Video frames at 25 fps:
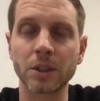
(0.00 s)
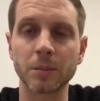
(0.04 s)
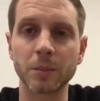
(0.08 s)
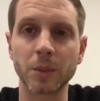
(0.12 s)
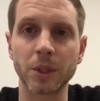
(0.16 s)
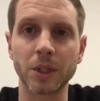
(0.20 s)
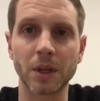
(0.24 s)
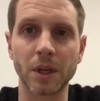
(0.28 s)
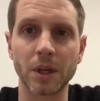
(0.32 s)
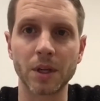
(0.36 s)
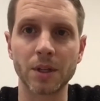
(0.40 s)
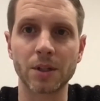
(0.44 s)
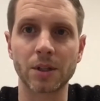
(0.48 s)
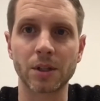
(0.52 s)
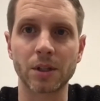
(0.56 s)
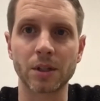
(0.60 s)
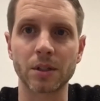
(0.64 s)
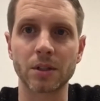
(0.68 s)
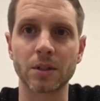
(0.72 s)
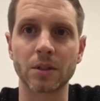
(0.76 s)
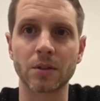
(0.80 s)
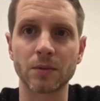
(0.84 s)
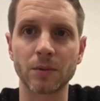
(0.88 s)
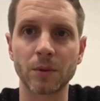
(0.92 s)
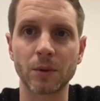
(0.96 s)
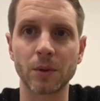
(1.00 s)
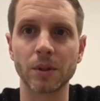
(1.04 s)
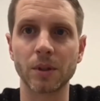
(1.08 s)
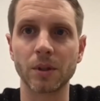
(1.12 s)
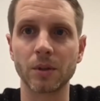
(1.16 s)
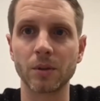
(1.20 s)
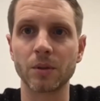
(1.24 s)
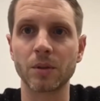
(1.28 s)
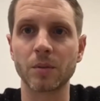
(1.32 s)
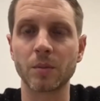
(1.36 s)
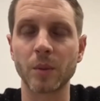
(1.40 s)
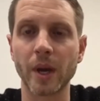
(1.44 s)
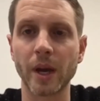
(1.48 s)
implications for the
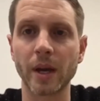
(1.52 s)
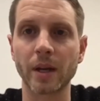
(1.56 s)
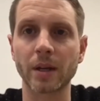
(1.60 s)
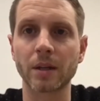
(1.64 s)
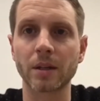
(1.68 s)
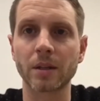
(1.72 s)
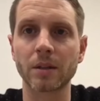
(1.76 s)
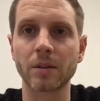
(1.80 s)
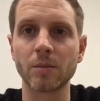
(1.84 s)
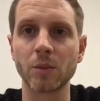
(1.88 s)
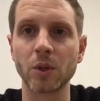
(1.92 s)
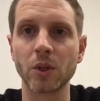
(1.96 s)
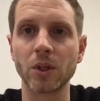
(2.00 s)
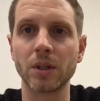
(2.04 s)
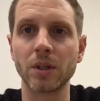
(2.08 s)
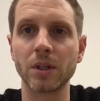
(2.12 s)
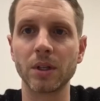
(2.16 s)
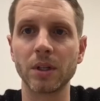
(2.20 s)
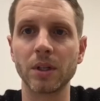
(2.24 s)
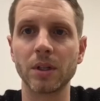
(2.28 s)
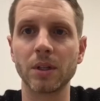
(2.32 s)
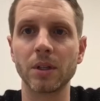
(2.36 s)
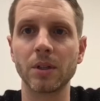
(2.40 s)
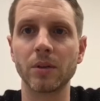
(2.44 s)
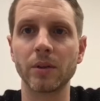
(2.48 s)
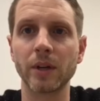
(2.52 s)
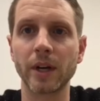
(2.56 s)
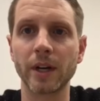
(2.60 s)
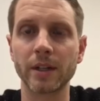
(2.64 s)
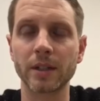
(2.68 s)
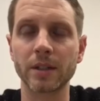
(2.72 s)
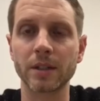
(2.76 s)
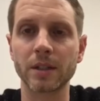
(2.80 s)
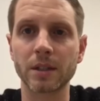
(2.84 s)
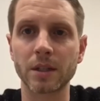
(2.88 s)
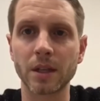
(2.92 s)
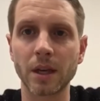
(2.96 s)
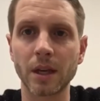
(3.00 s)
Uzbek community in the
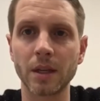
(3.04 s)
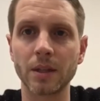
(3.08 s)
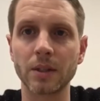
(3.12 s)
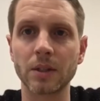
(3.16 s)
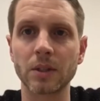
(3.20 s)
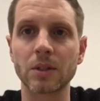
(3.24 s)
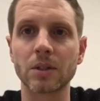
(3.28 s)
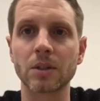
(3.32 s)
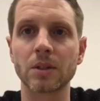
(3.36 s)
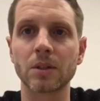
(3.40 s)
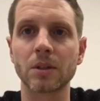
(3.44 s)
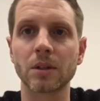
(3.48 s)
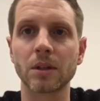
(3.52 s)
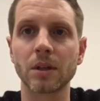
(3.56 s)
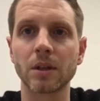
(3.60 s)
United States.